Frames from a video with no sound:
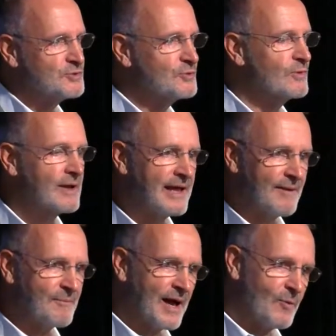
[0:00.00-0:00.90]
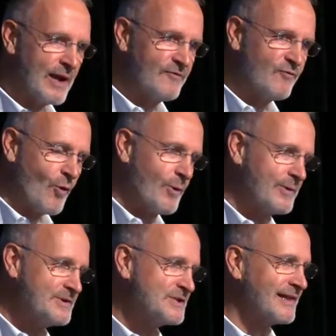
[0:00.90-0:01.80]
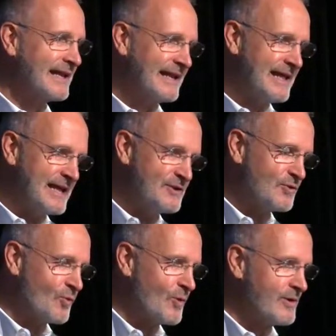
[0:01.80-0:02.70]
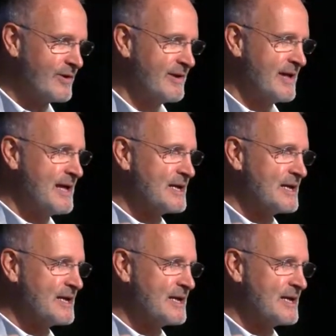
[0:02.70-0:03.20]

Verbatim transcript: to get my weight forward, to lean into the work,